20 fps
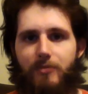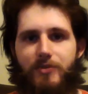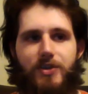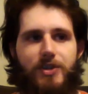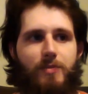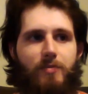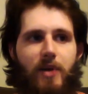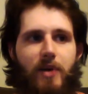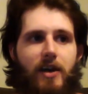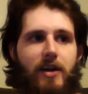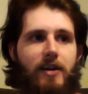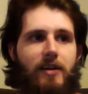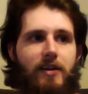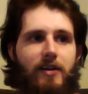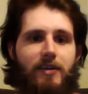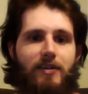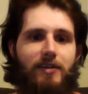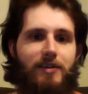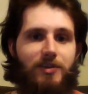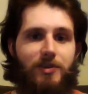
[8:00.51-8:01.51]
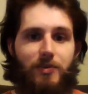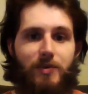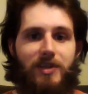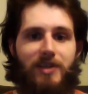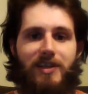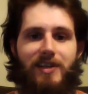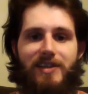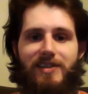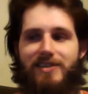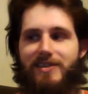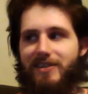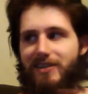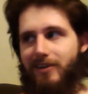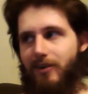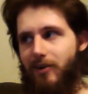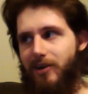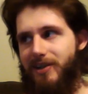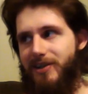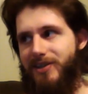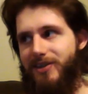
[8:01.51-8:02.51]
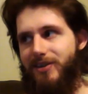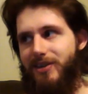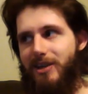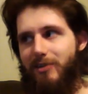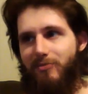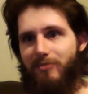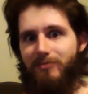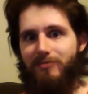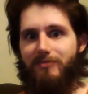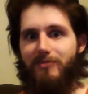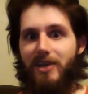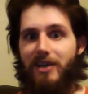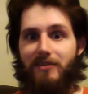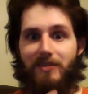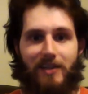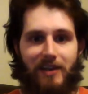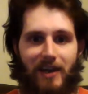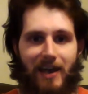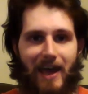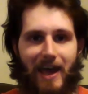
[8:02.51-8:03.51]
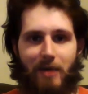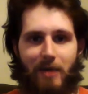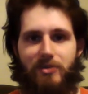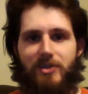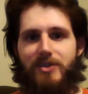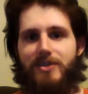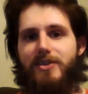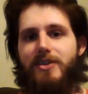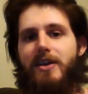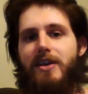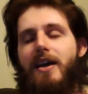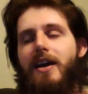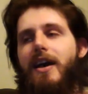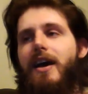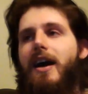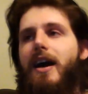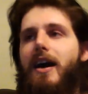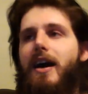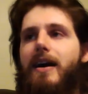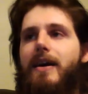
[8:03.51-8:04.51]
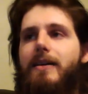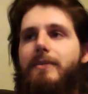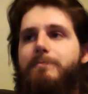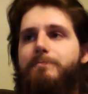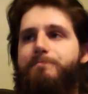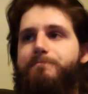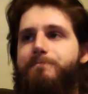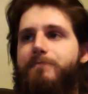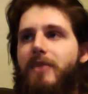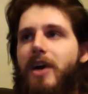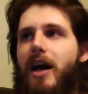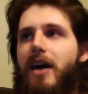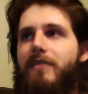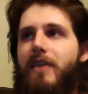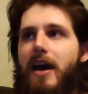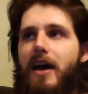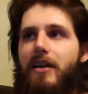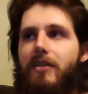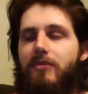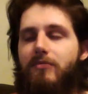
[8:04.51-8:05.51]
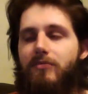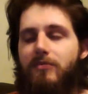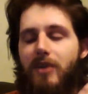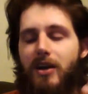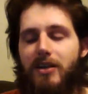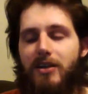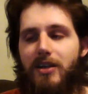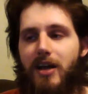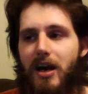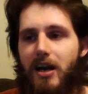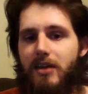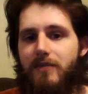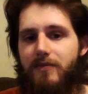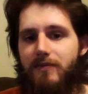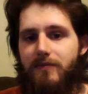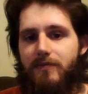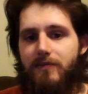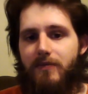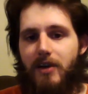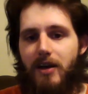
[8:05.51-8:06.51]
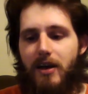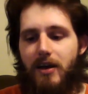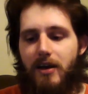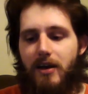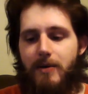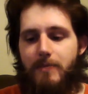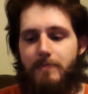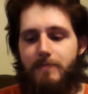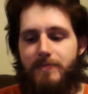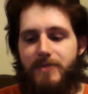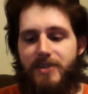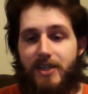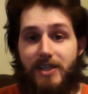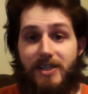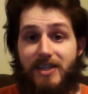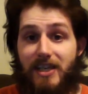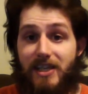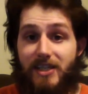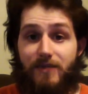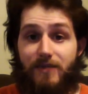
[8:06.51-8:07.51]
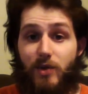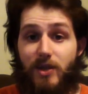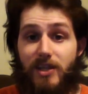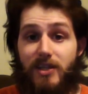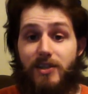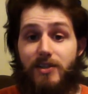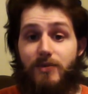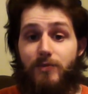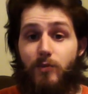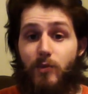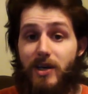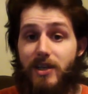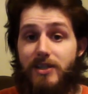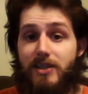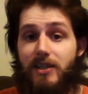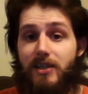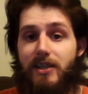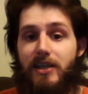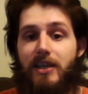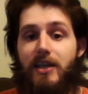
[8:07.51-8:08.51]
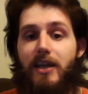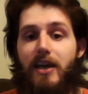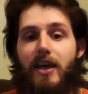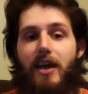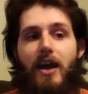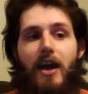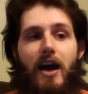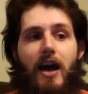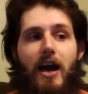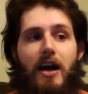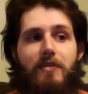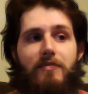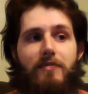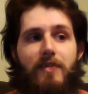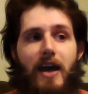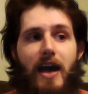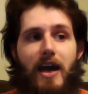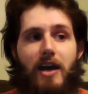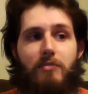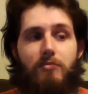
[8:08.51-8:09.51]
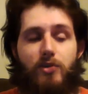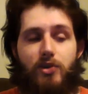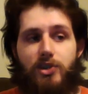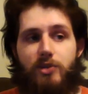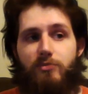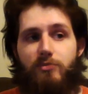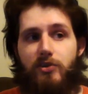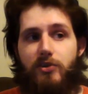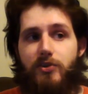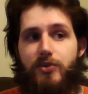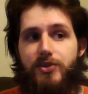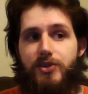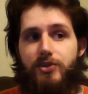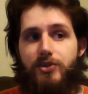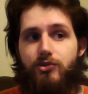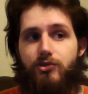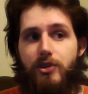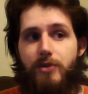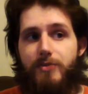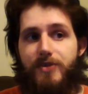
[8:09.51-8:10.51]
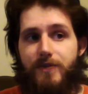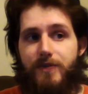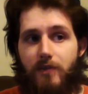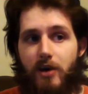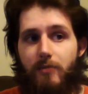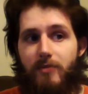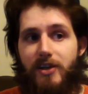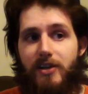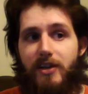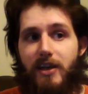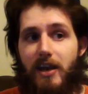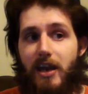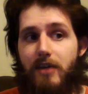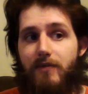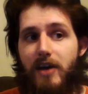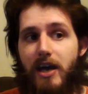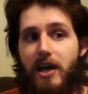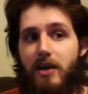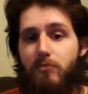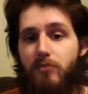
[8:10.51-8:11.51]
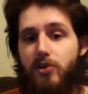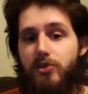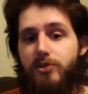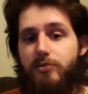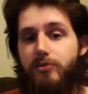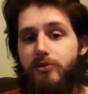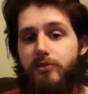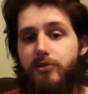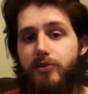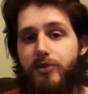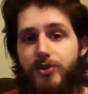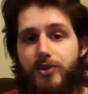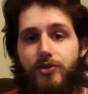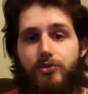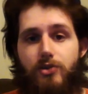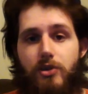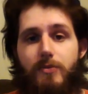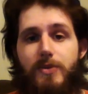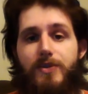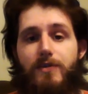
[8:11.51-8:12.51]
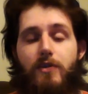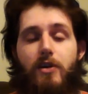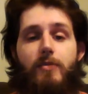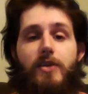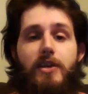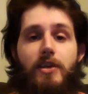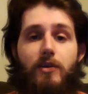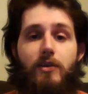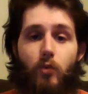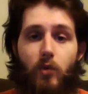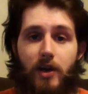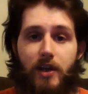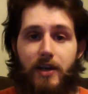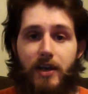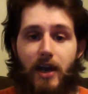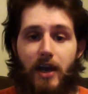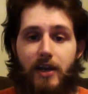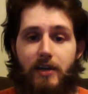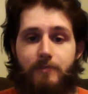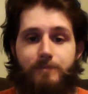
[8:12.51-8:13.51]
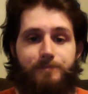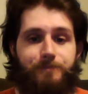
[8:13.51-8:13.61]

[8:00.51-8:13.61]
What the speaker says: just by doing this, going to sleep, and then it happens. I've had a lot of success with this recently. I've had multiple lucid dreams from it, and I've had multiple lucid dreams from it in one night.